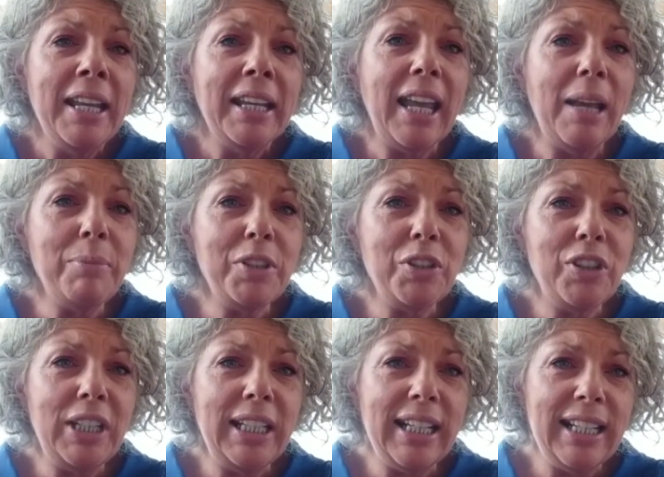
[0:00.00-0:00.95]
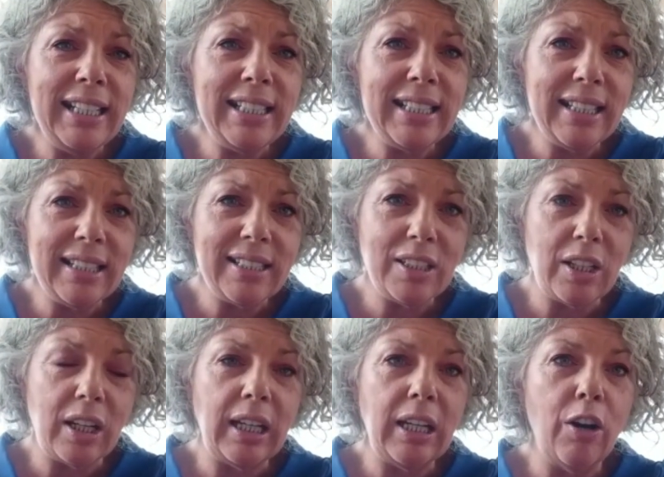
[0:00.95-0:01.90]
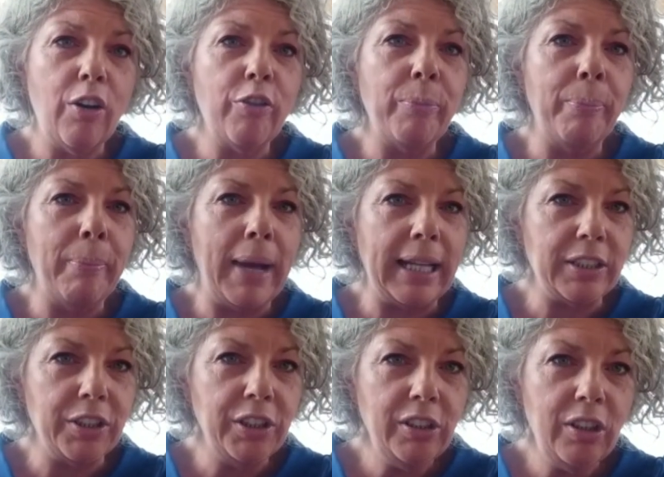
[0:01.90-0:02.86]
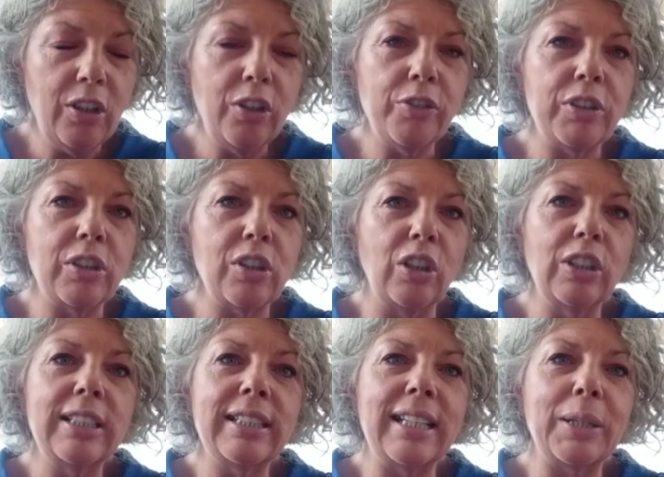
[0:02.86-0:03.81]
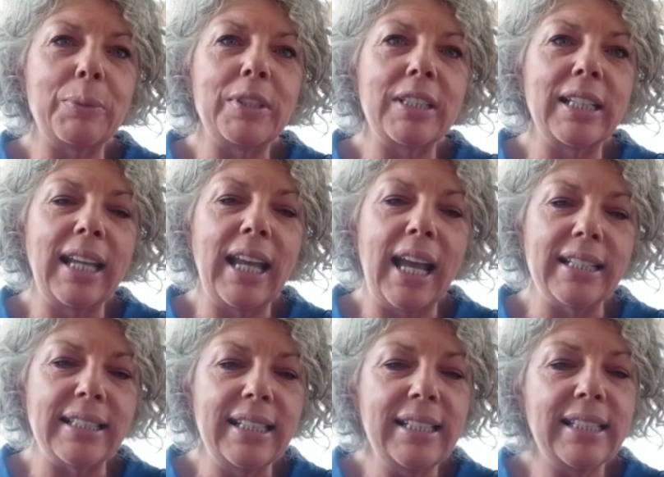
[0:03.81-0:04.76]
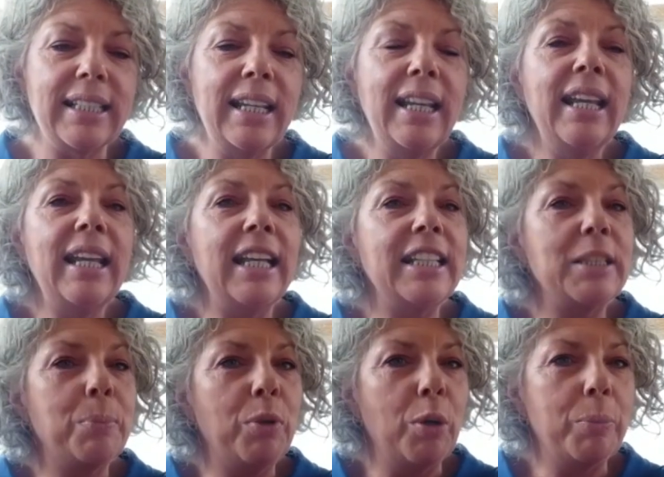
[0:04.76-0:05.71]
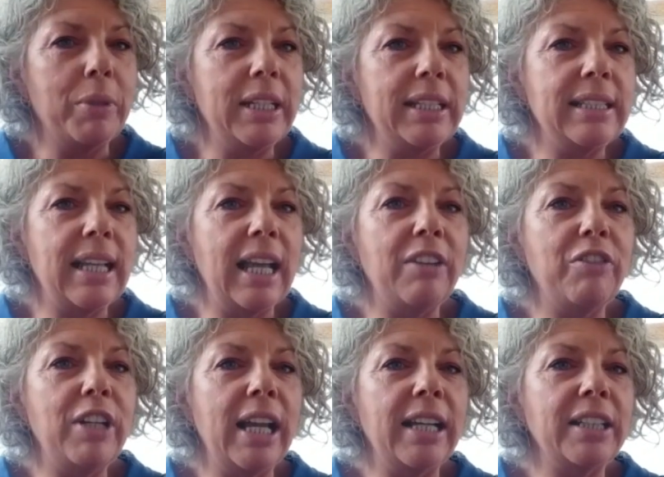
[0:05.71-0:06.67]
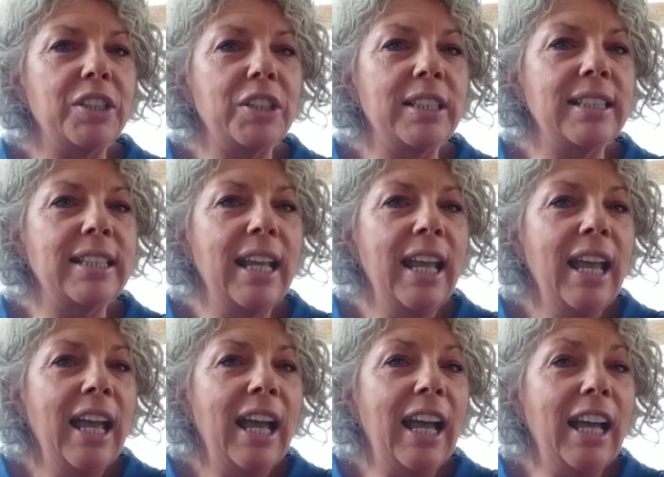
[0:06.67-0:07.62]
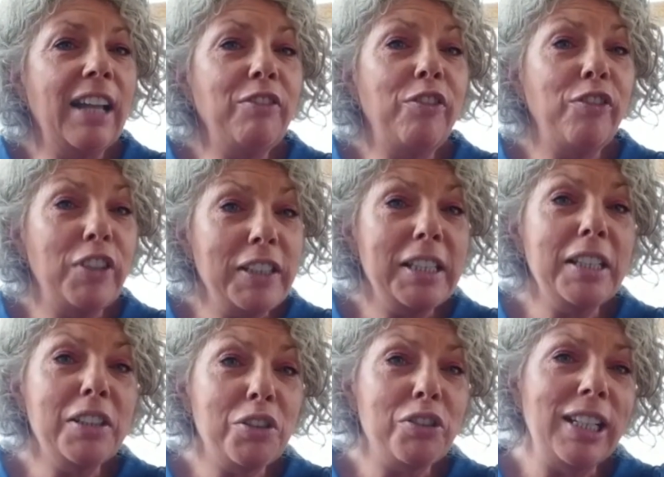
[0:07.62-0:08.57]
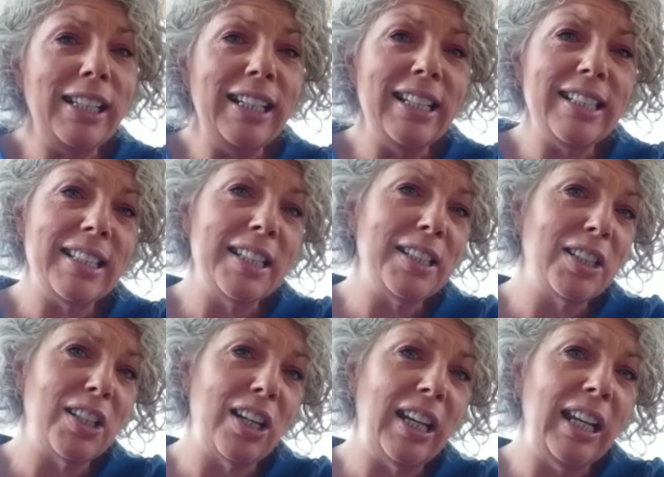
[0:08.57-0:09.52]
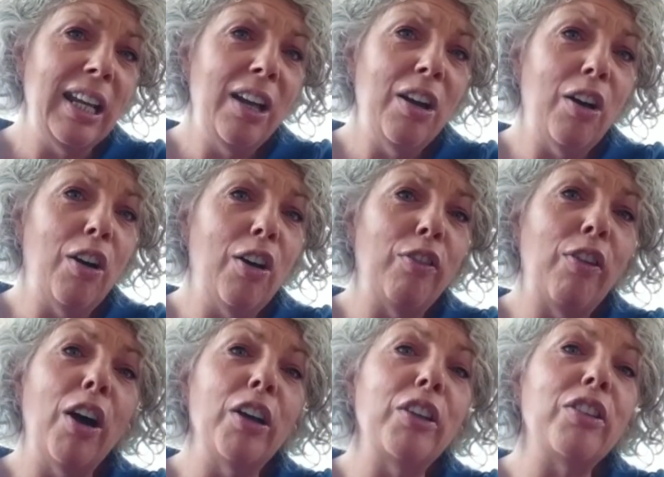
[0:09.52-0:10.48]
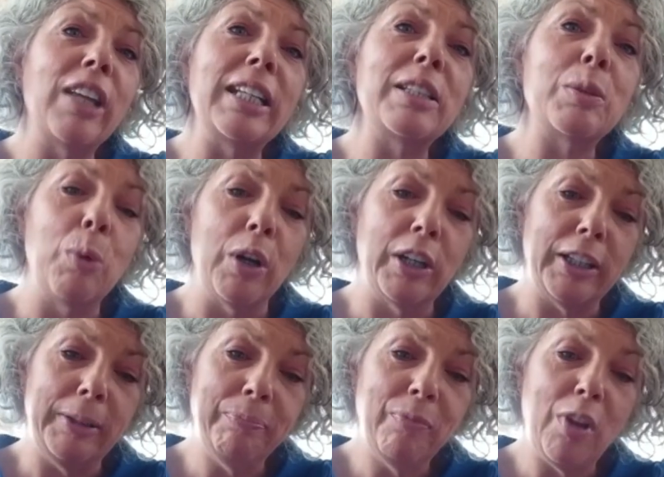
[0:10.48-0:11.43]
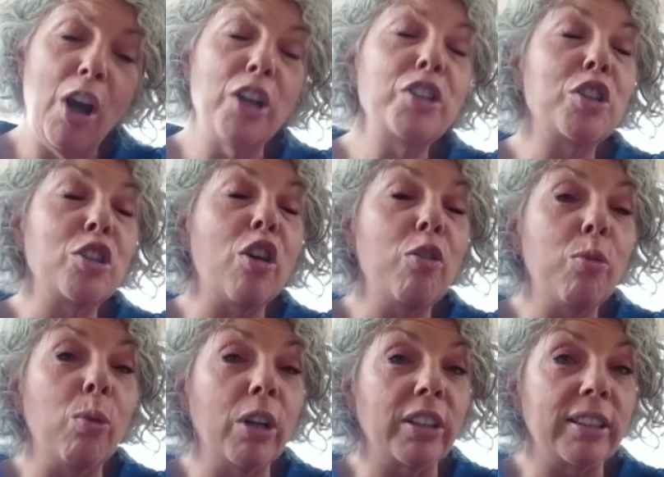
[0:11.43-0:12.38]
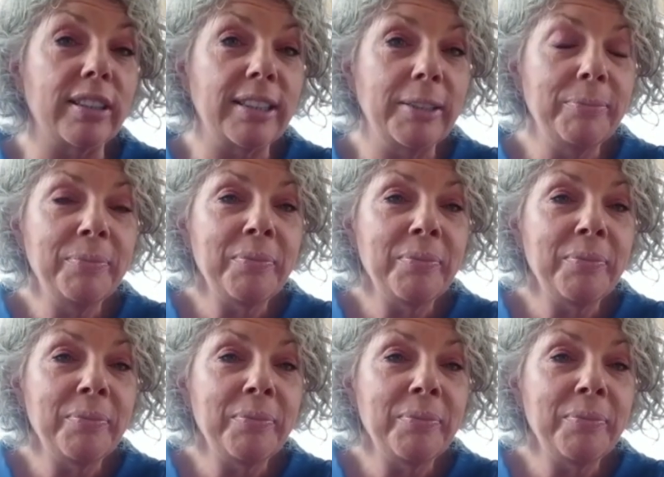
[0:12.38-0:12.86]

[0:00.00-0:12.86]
Chemistry is the study of matter, of solids, liquids, and gases, its properties and reactions. And physics really is the study of how things work, how stuff works.